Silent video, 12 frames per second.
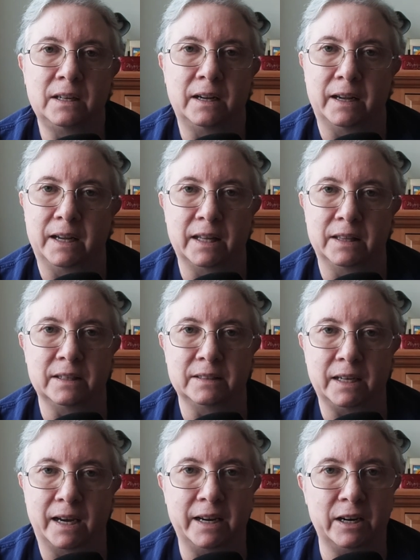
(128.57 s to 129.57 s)
And the
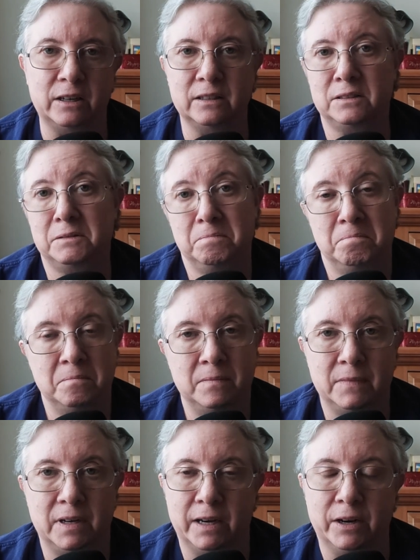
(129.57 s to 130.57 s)
tires,
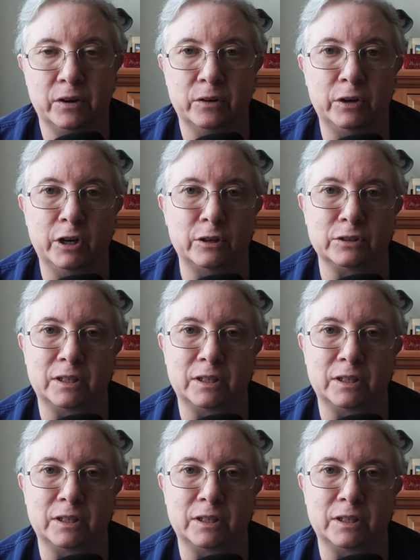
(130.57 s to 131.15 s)
I don't know.